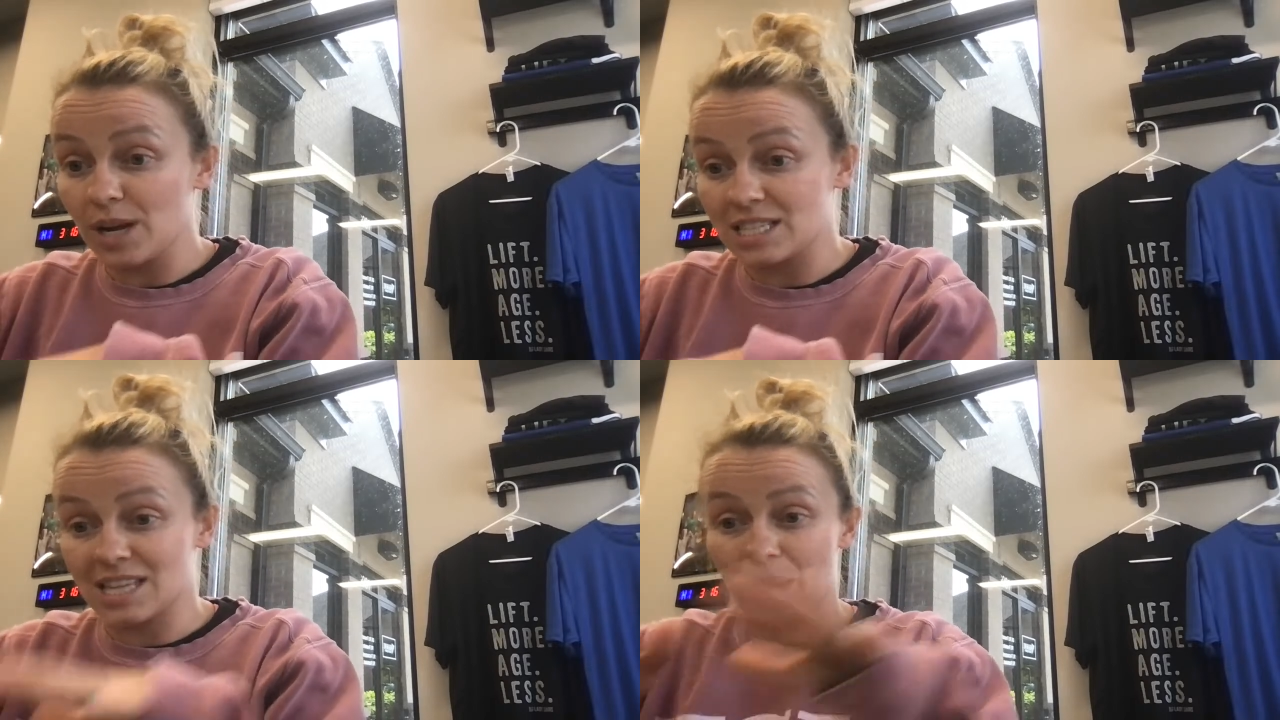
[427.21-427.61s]

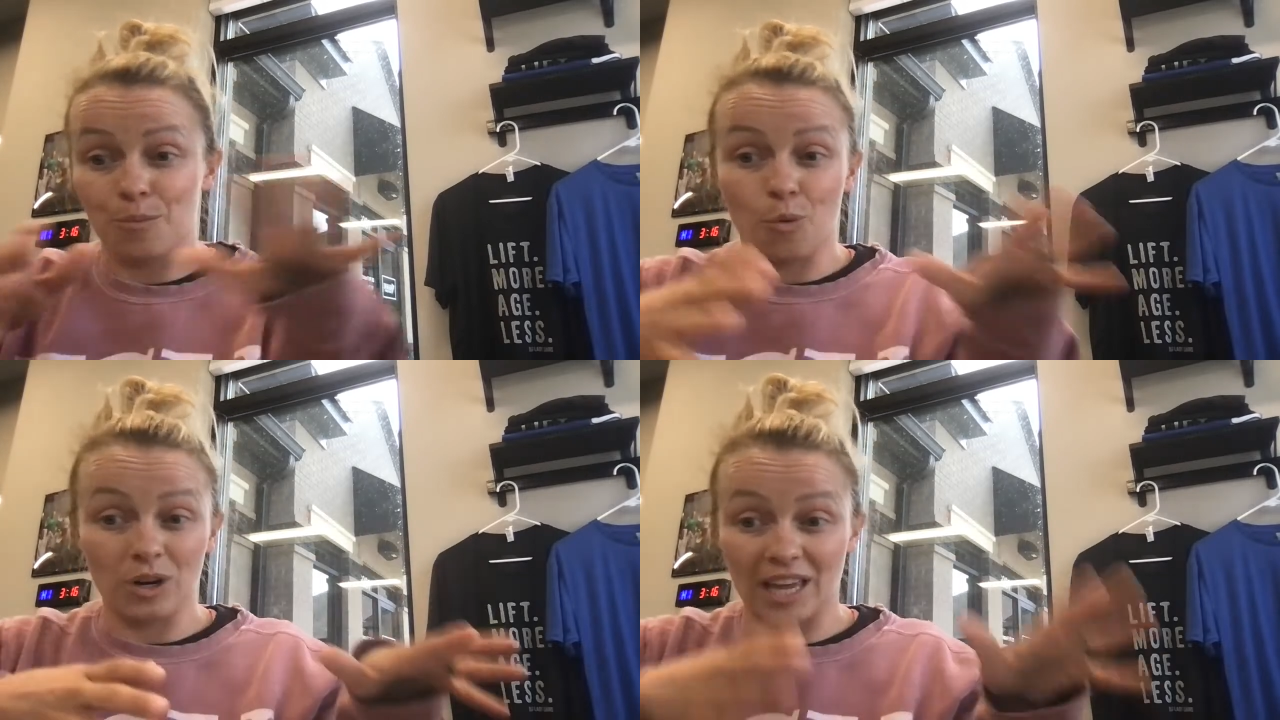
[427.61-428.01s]
It's that
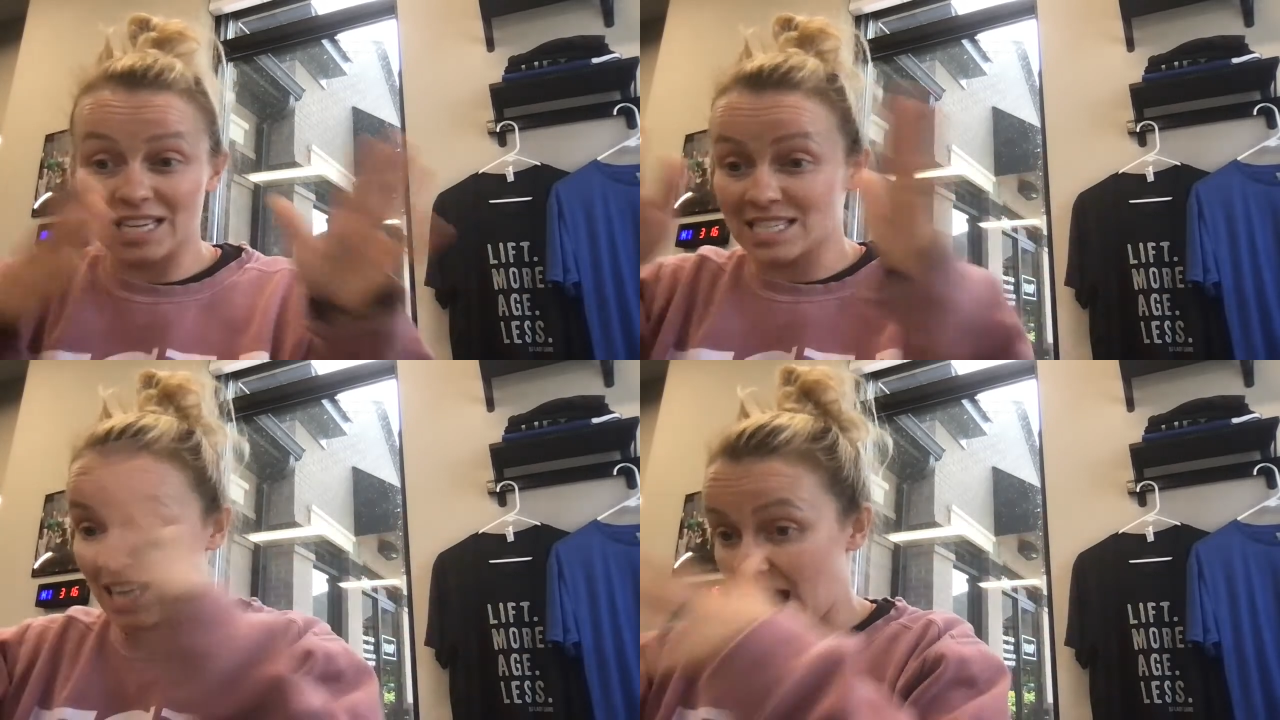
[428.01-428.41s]
more like
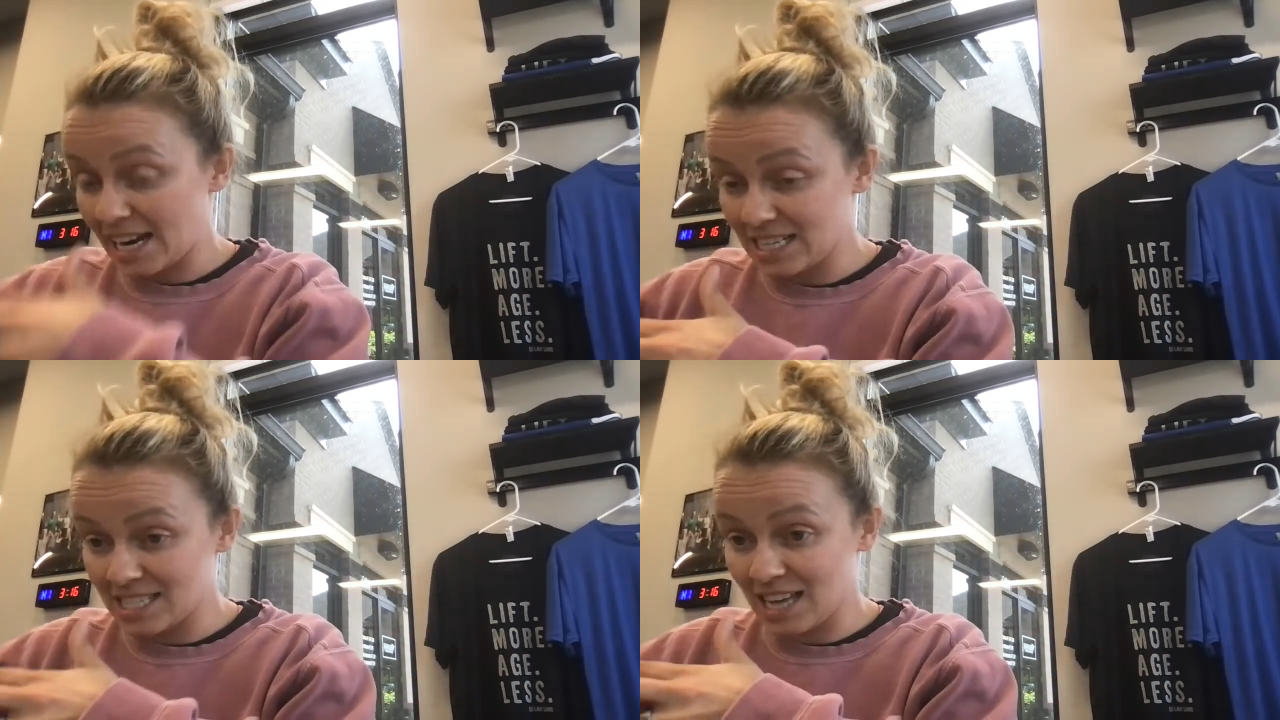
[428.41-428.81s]

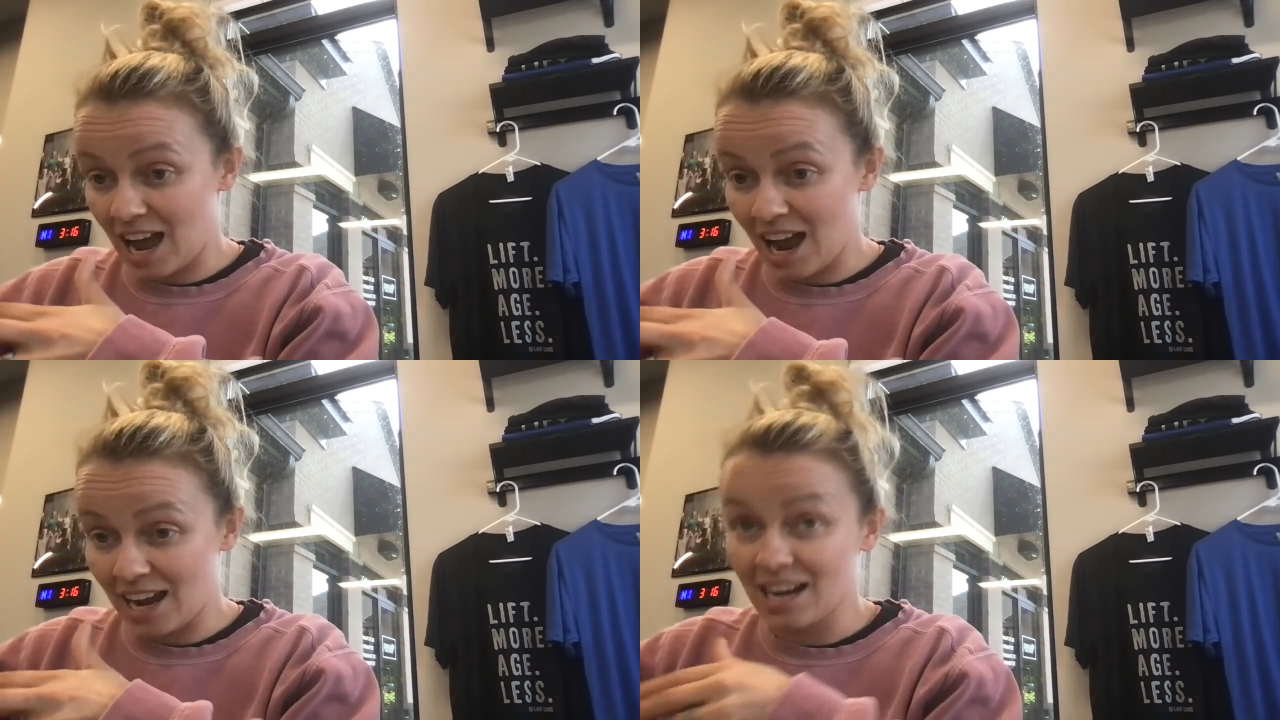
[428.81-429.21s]
side to
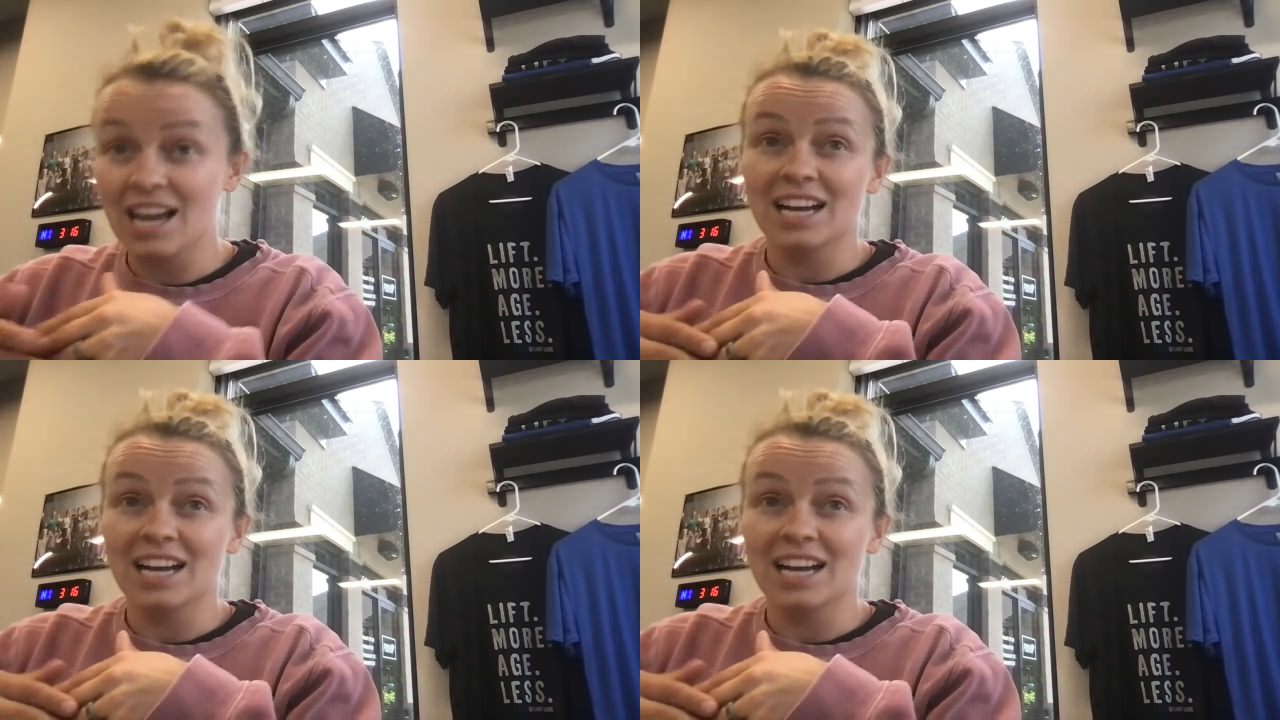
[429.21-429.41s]
side,